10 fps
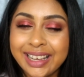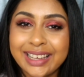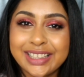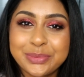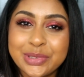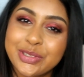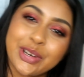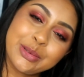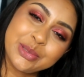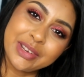
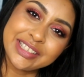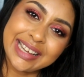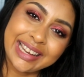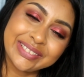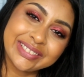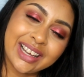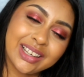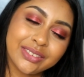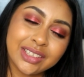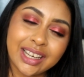Subscribe to my channel. I
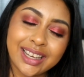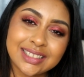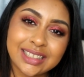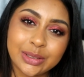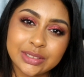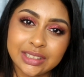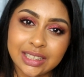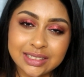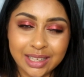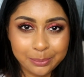love you guys, and I'll see you
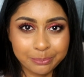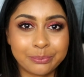next time.